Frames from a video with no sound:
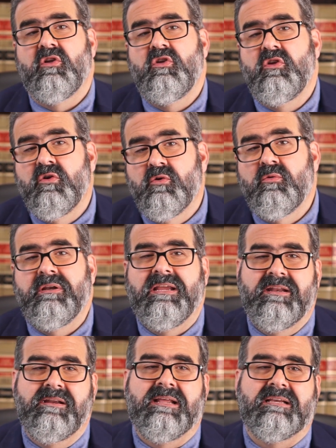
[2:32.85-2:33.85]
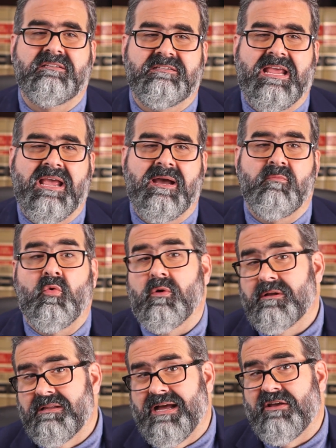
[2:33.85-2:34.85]
you needed exam or
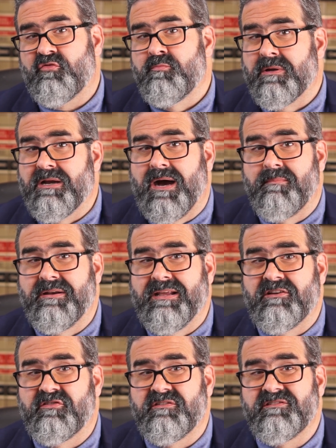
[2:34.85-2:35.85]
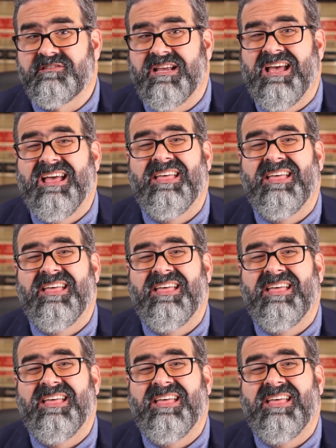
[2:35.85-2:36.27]
classroom accommodations,